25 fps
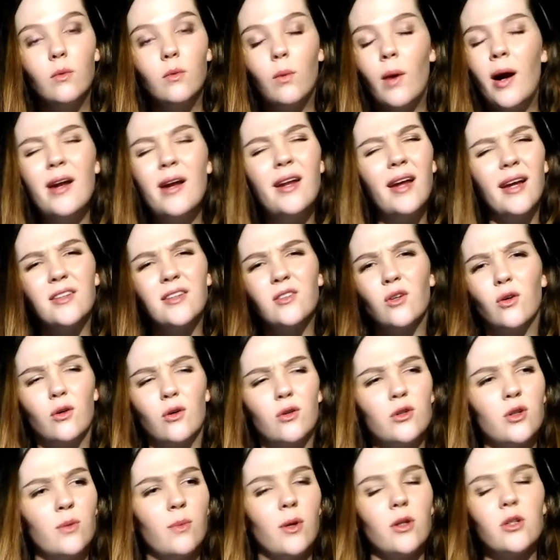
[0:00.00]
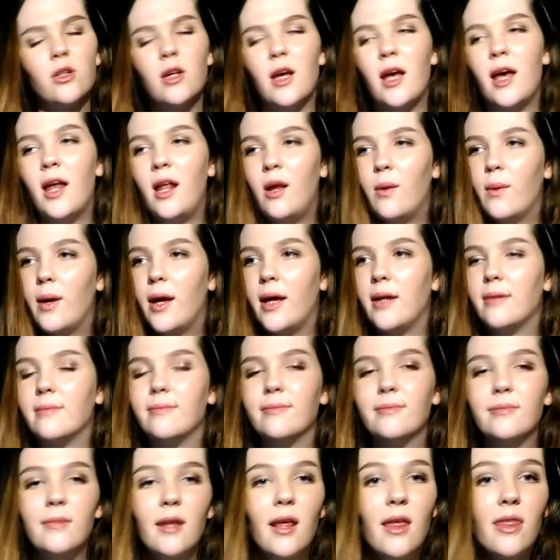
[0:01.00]
Why did I talk so much? Anyway,
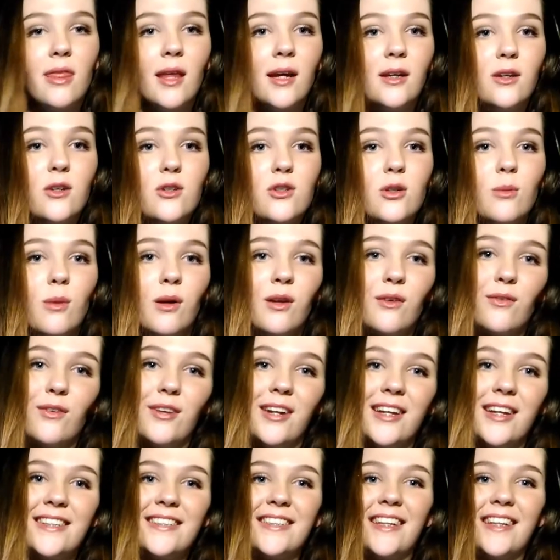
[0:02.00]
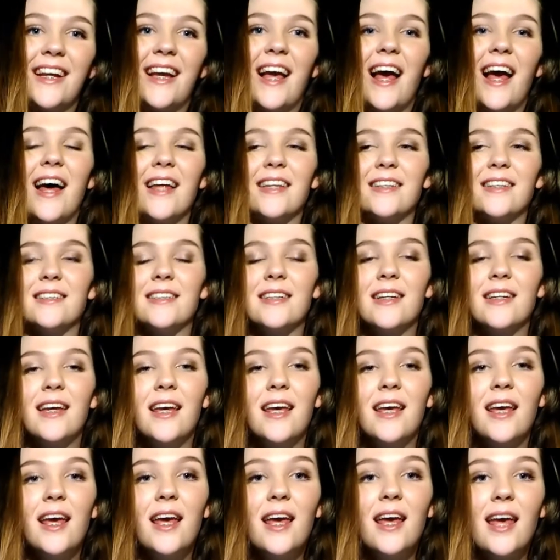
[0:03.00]
thank you so much for listening, and
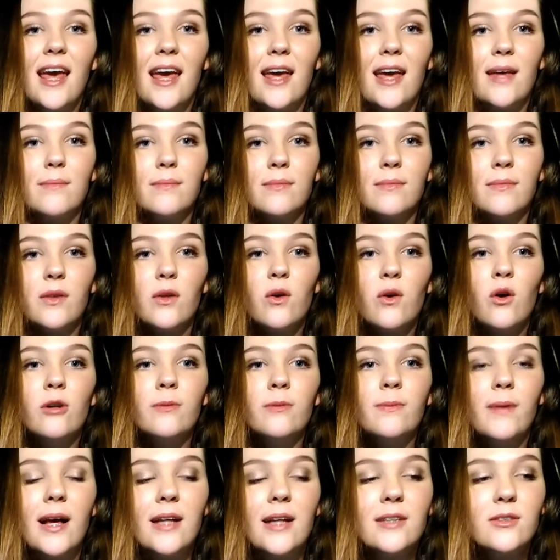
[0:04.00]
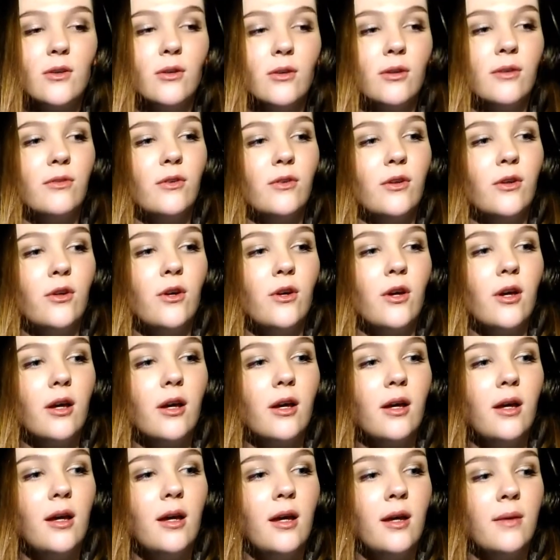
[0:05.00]
God bless all of you.
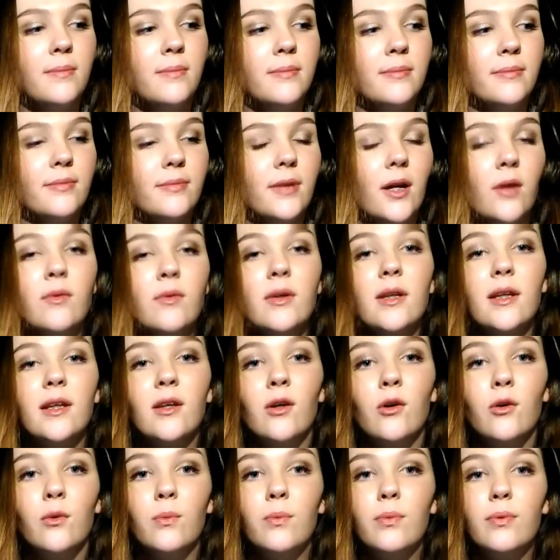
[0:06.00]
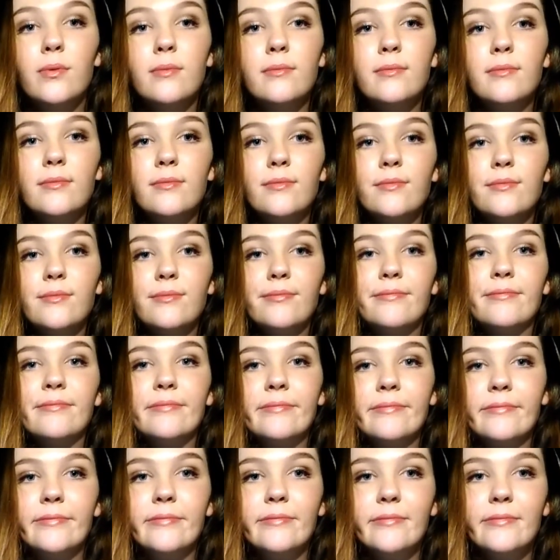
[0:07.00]
I really hope
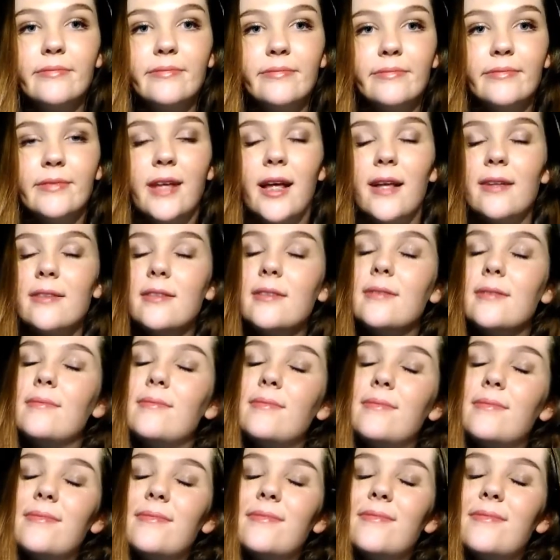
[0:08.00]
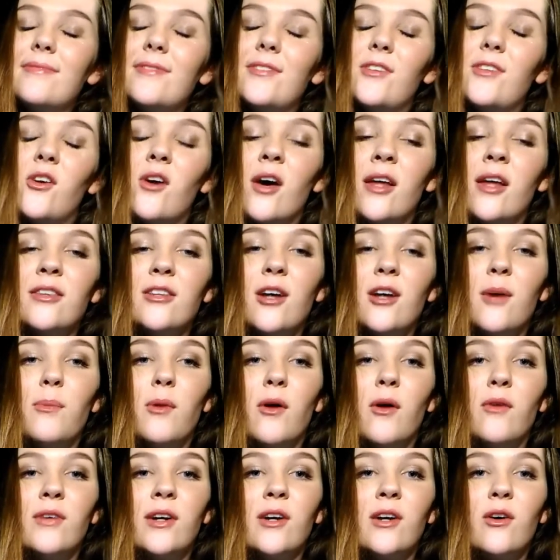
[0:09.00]
that you end up
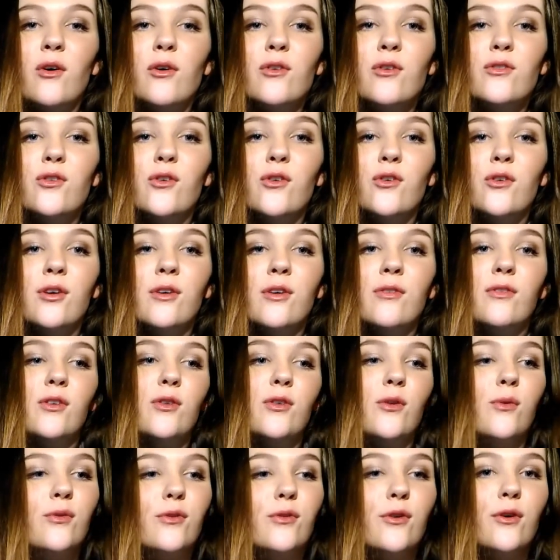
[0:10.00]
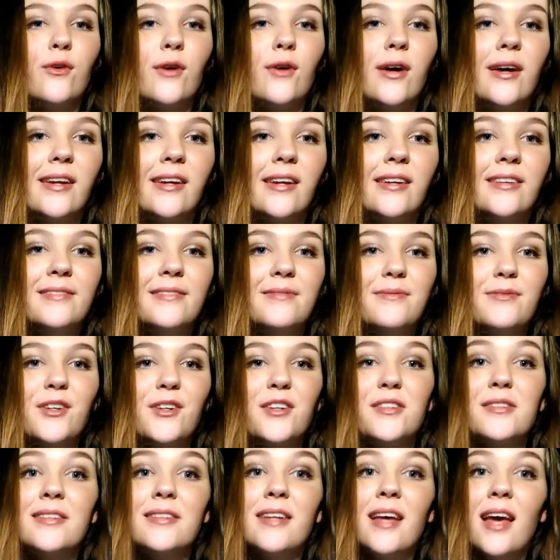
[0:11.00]
loving God too if you don't already,
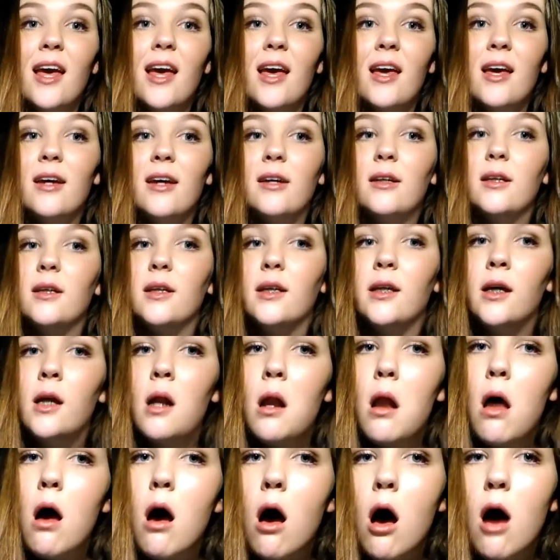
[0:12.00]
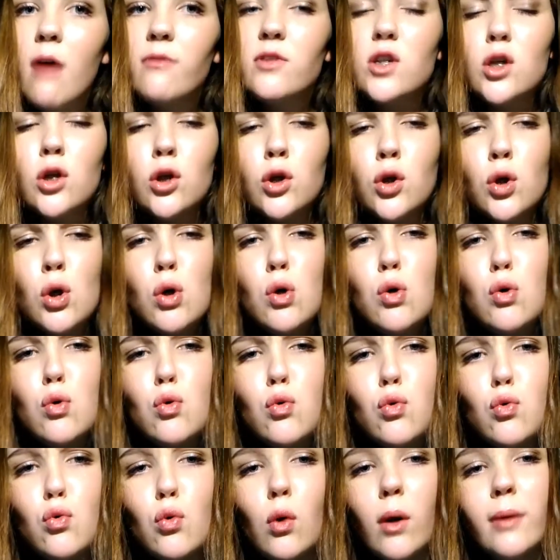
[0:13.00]
because He loves
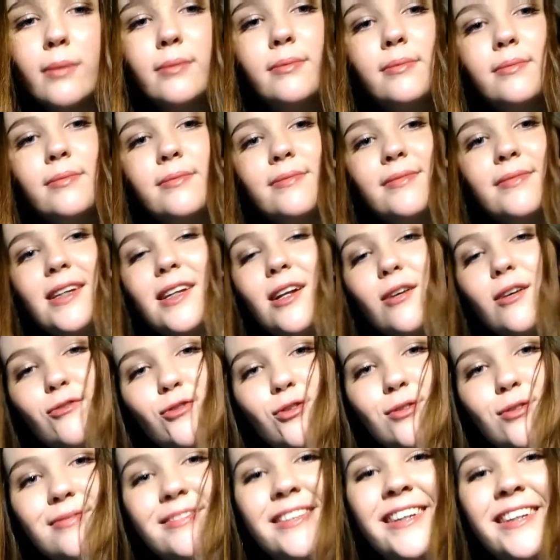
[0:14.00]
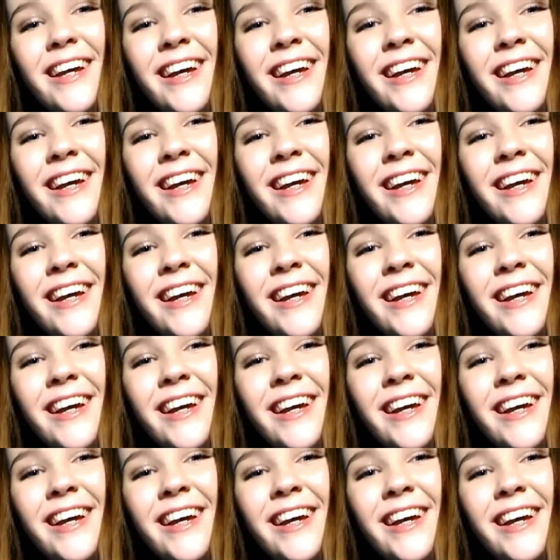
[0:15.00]
you. He loves you.